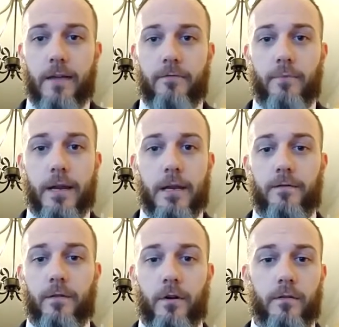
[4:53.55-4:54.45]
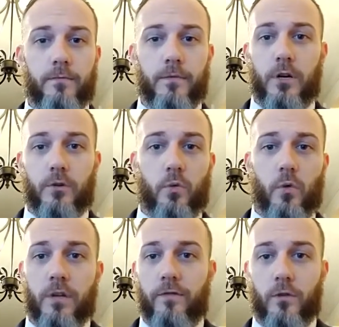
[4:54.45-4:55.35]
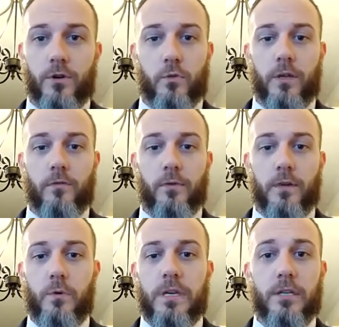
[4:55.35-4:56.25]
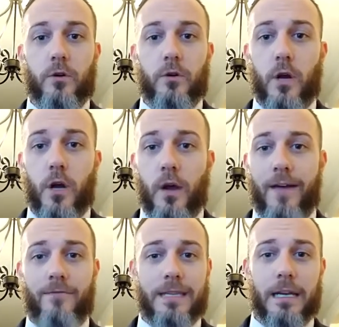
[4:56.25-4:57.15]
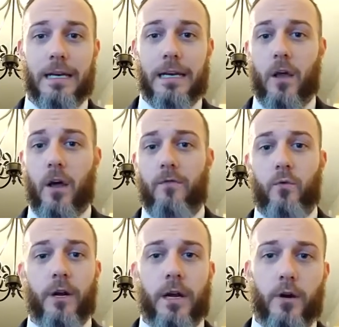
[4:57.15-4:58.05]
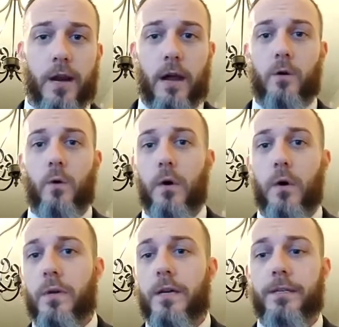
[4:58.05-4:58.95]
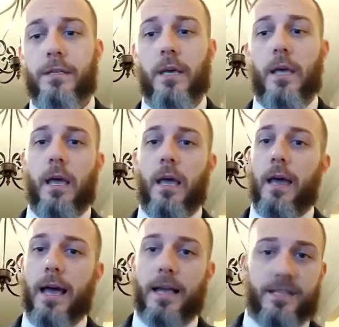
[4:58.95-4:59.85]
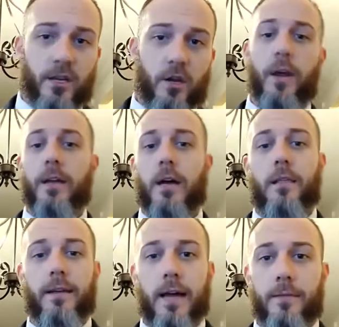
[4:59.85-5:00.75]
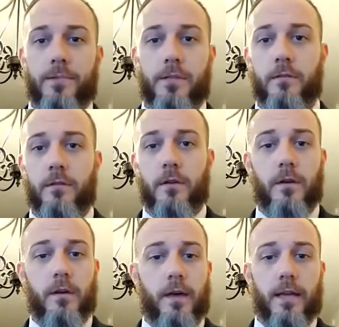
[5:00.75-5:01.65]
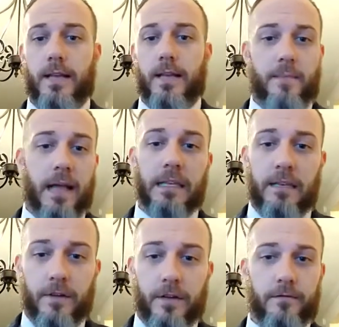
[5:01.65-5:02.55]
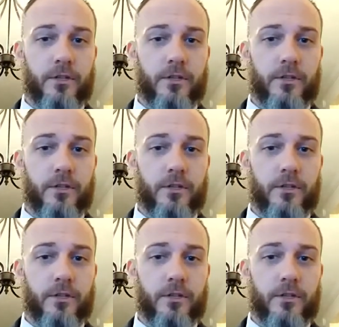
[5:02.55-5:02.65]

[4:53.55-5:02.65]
I've been here for, 24, 23 weeks in a row. I haven't taken a day off, working 100-hour work weeks. I said, go ahead and call the cops. I said, I'm not leaving.